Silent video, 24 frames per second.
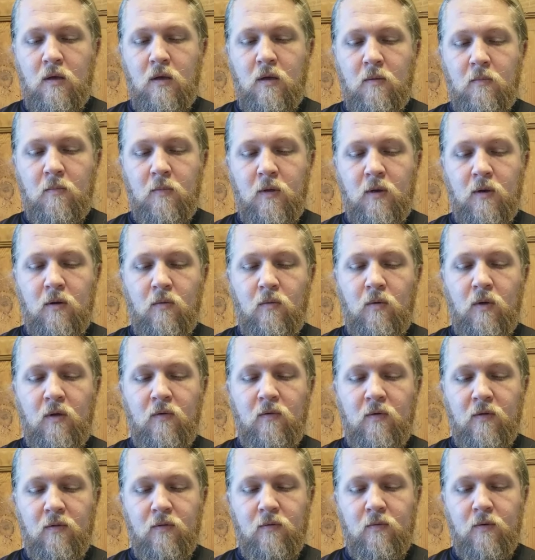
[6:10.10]
I'm gonna weave
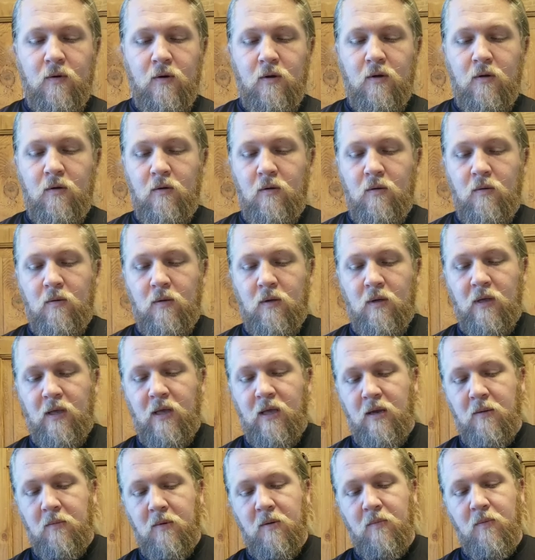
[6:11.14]
it through.
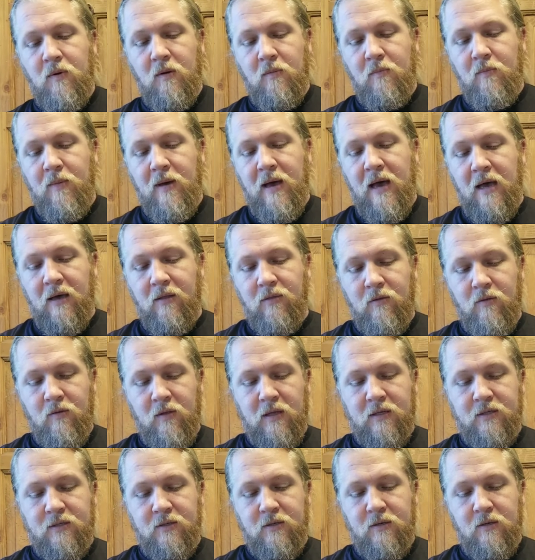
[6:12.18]
Again, I'm gonna put it back through that.